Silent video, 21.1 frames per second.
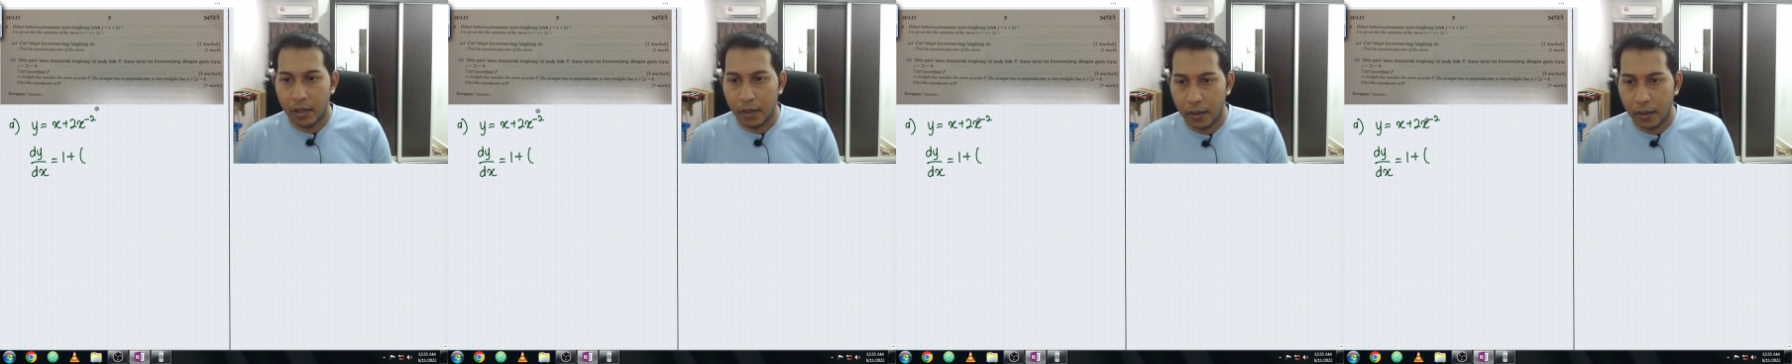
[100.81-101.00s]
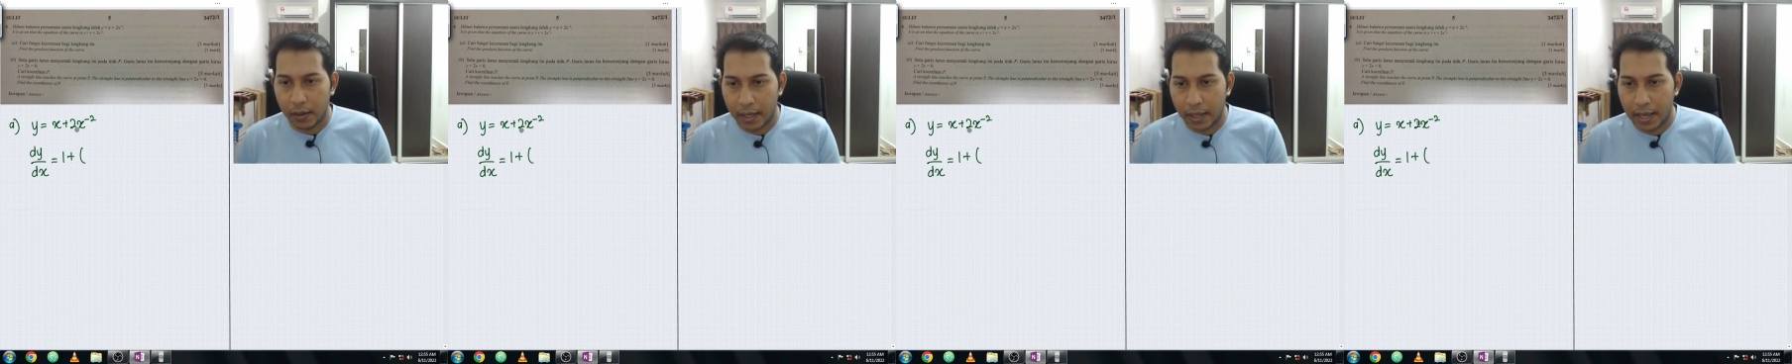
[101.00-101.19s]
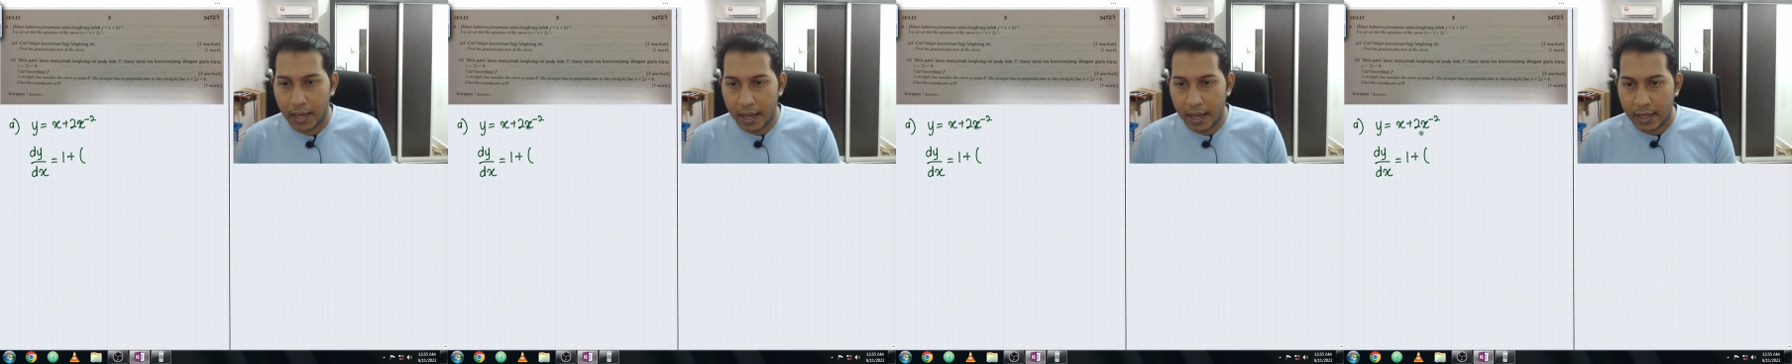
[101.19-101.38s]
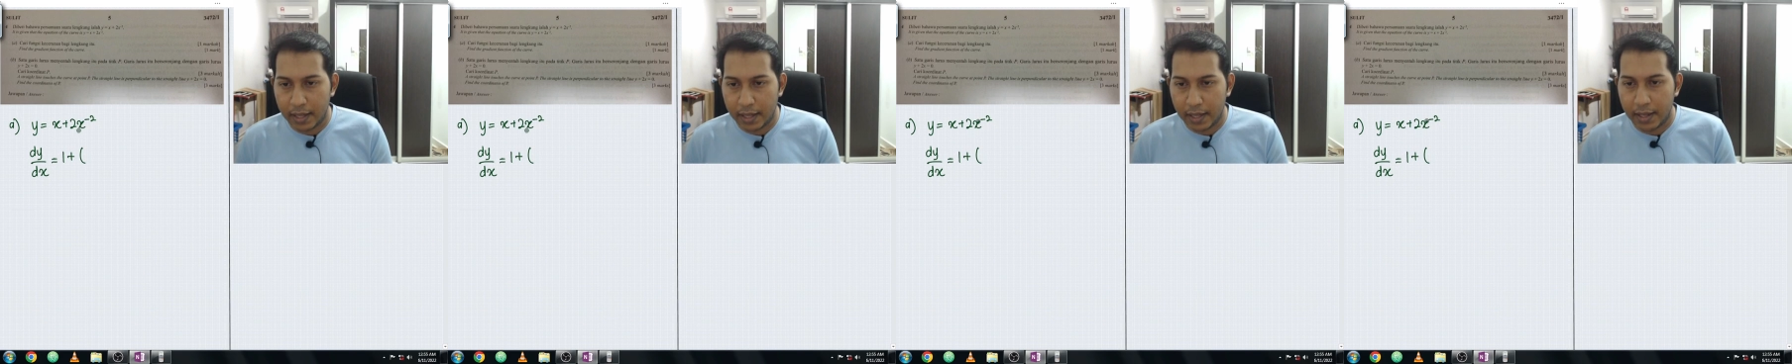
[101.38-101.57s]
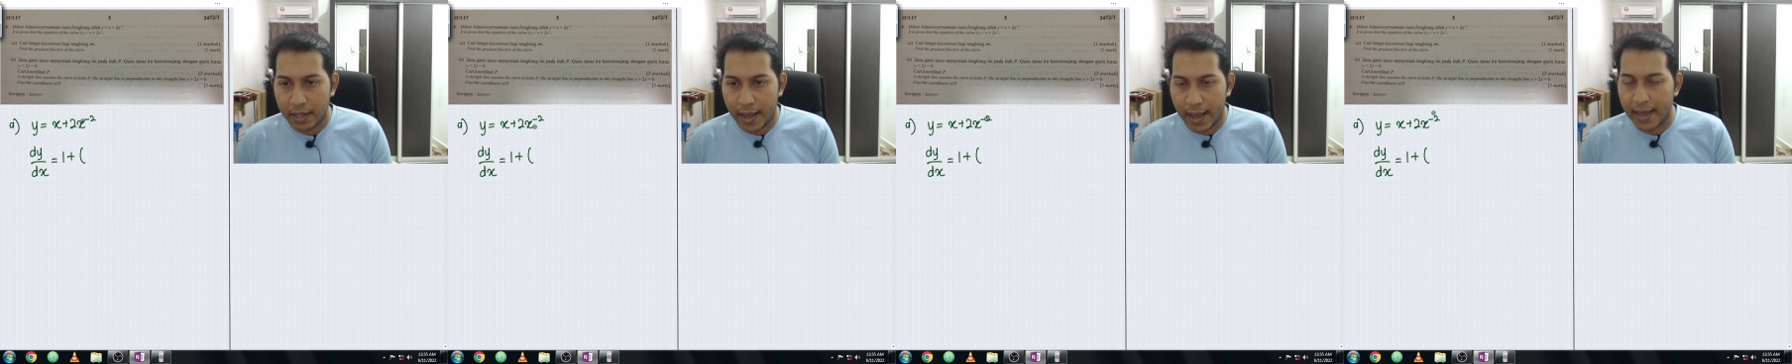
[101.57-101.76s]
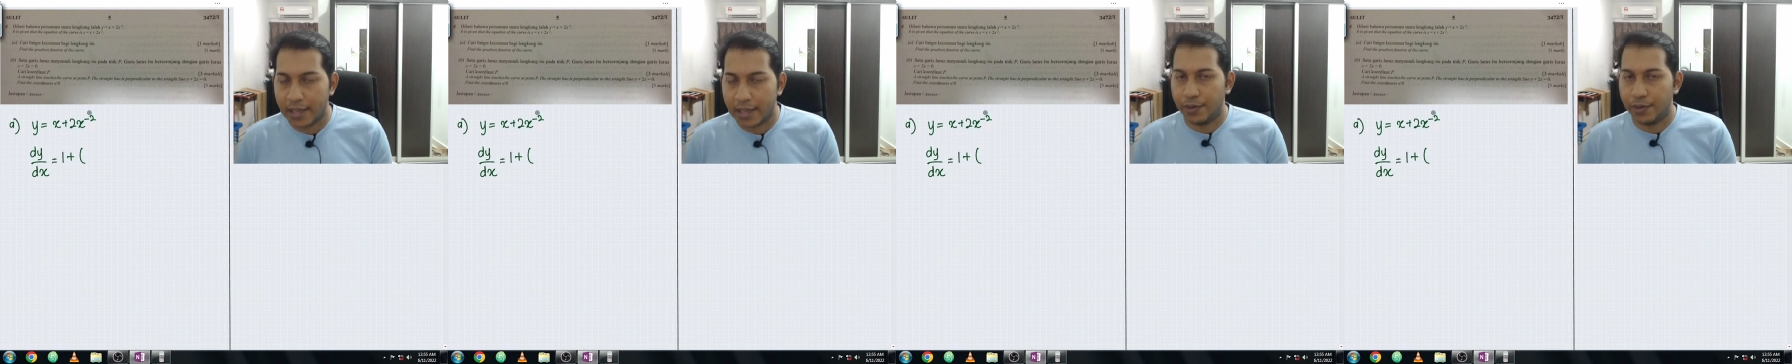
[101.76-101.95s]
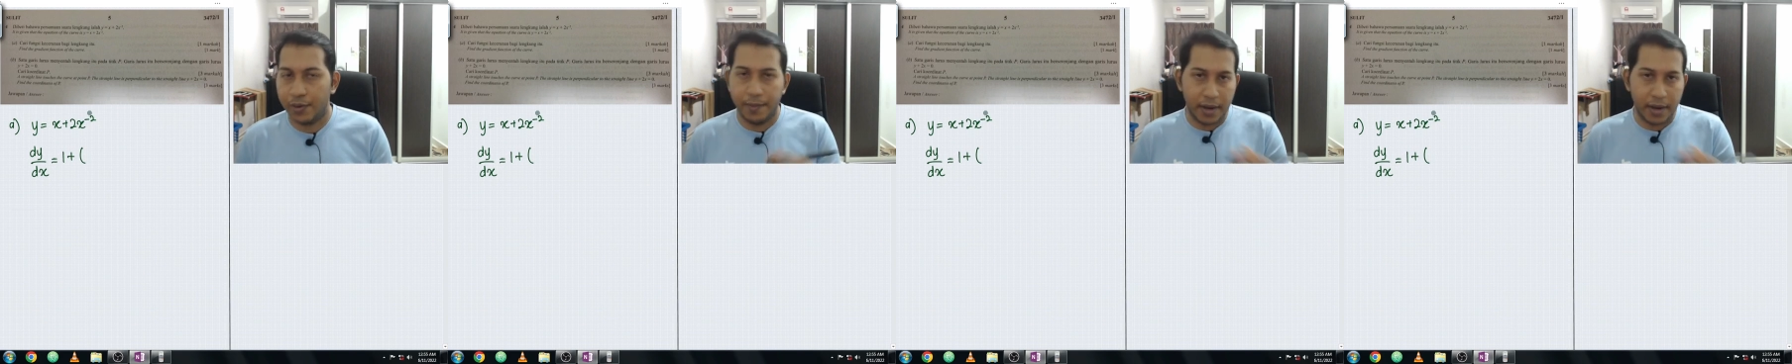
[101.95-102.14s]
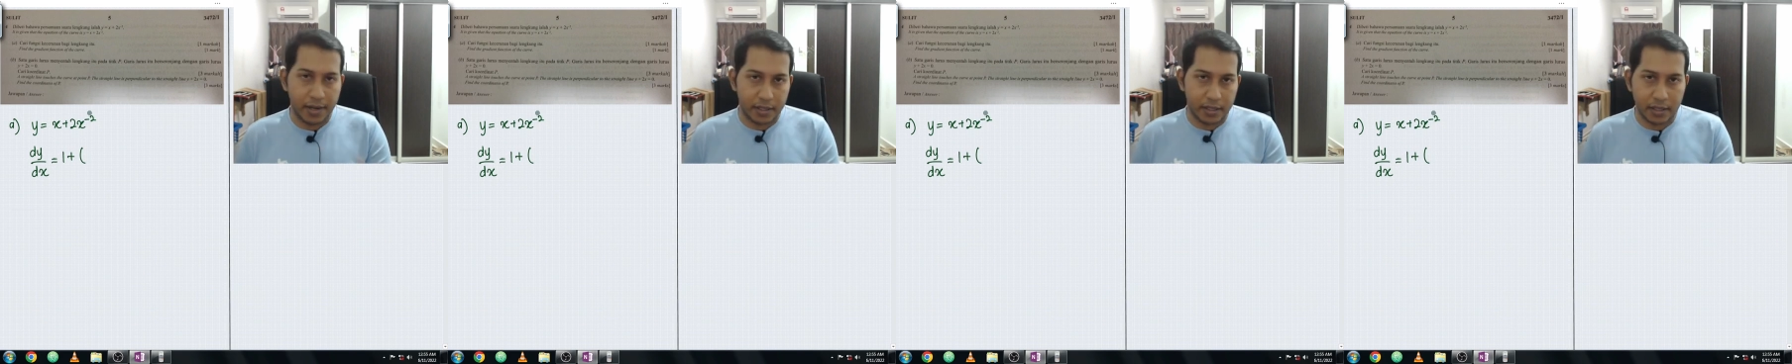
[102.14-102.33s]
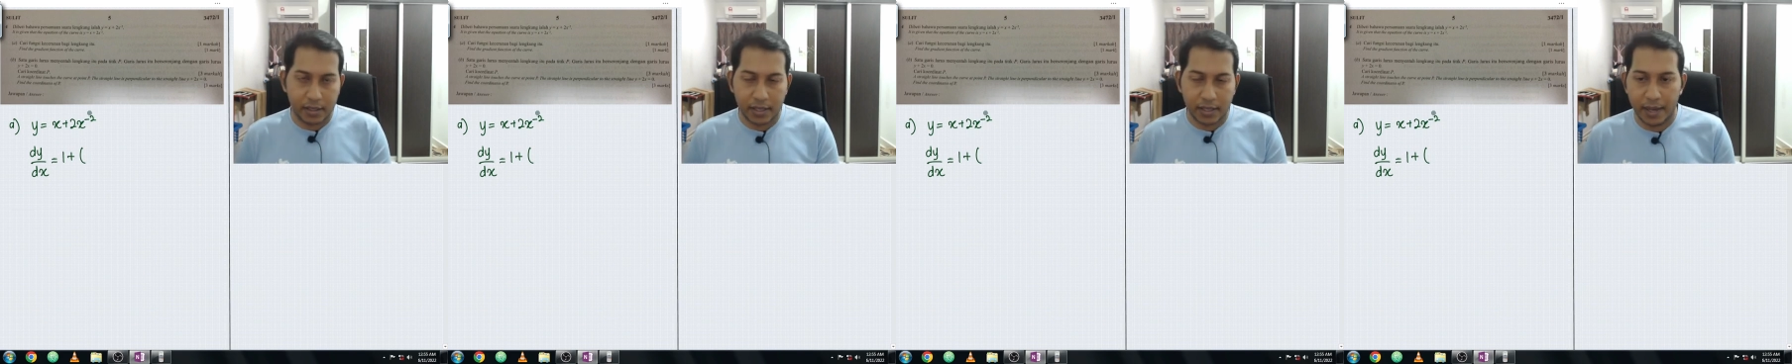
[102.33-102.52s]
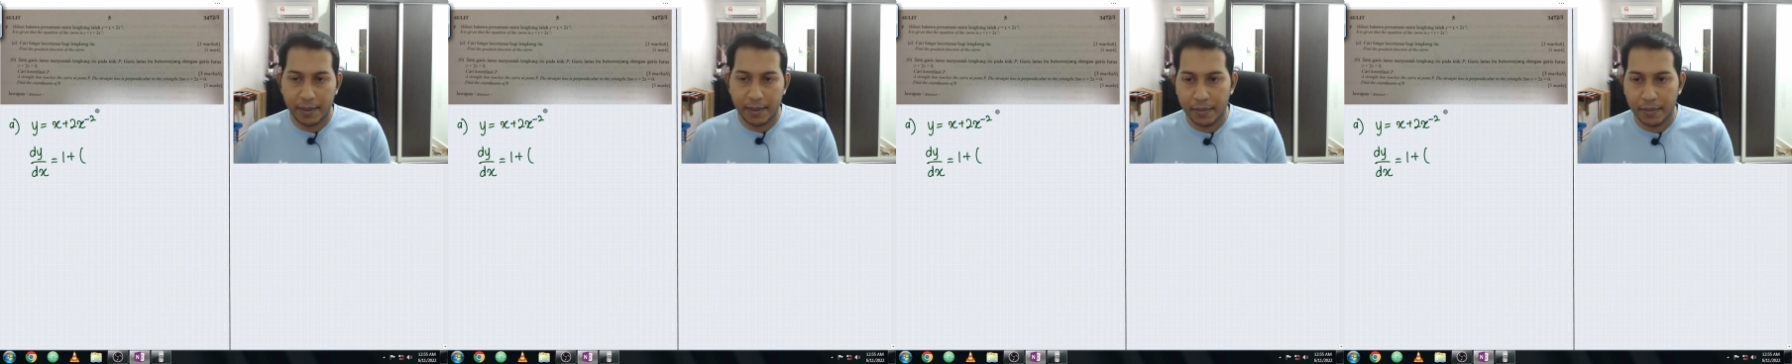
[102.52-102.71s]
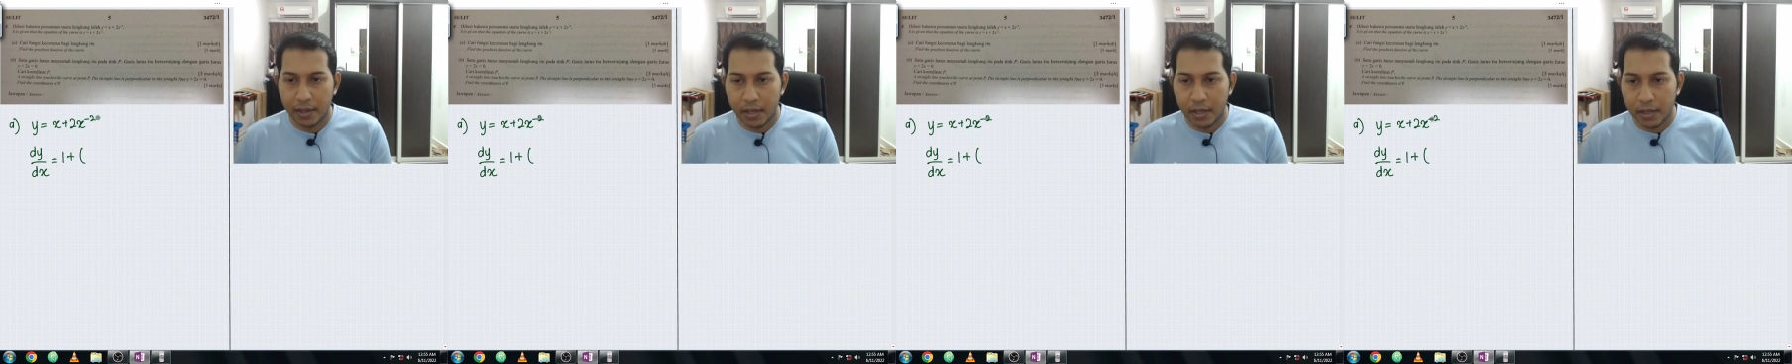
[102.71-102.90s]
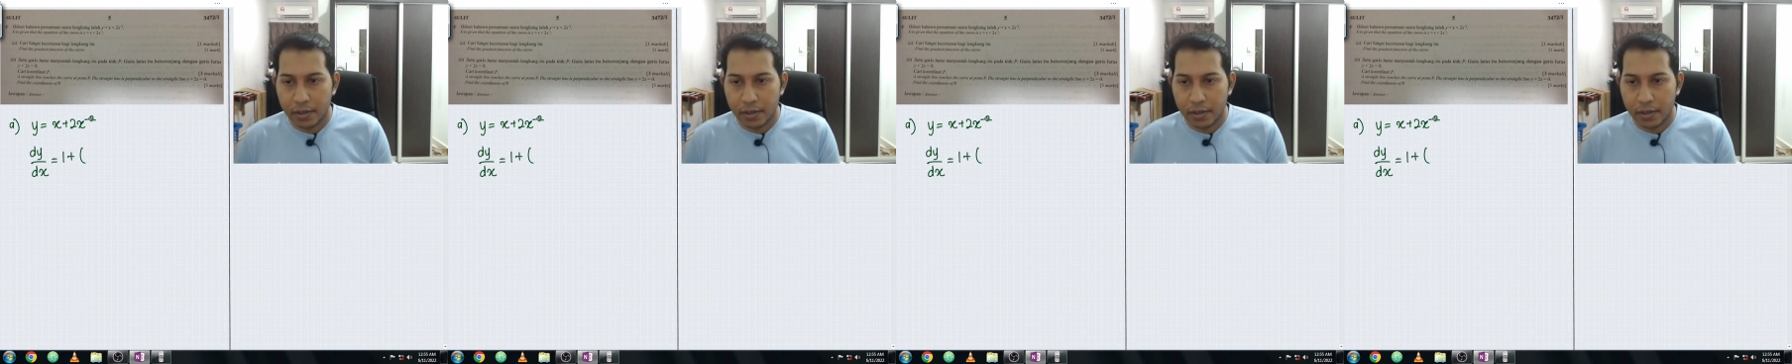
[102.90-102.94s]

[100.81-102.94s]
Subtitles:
Okay, and then the x remains the same,